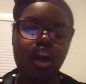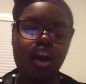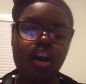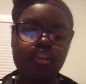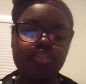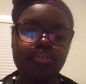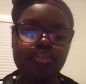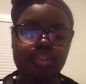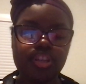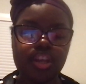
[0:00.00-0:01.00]

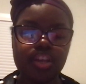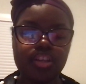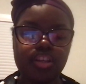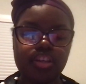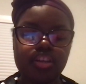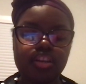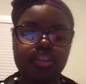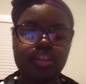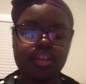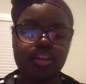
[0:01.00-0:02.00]
Understanding
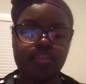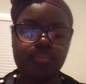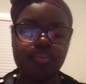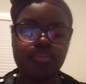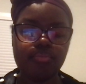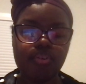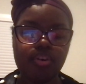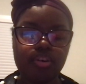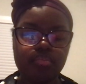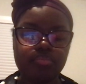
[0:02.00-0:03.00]
the different
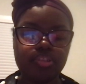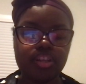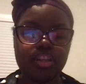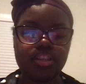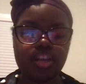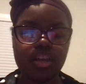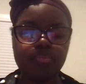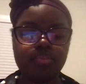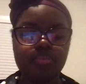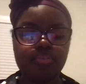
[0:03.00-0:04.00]
forms and
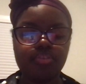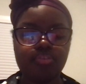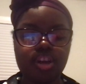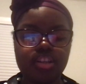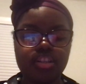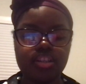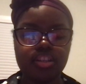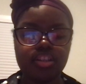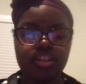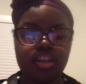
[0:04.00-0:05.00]
types of
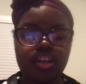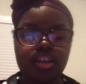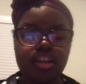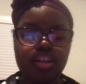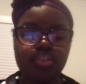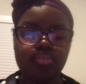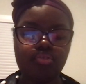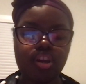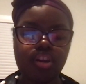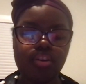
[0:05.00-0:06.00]
aggression is
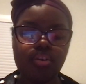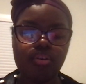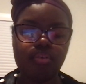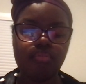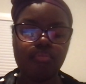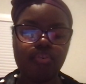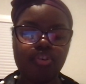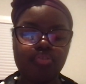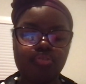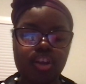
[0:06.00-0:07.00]
critical for
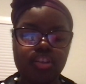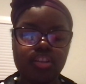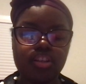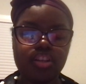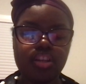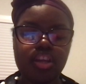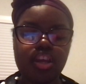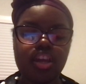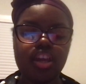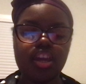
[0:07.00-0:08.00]
addressing
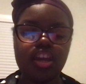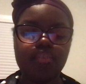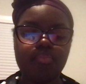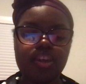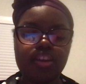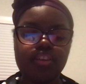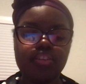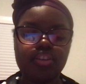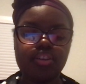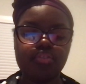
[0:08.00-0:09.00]
and
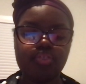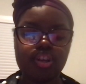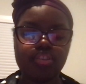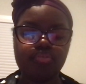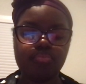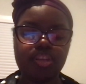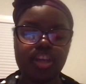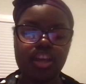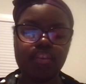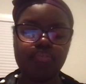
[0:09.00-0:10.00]
managing aggressive
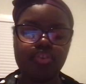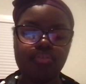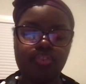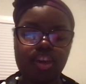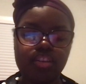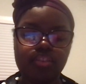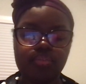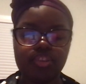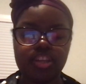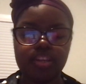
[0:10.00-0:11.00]
behavior
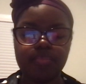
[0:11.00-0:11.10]
effectively,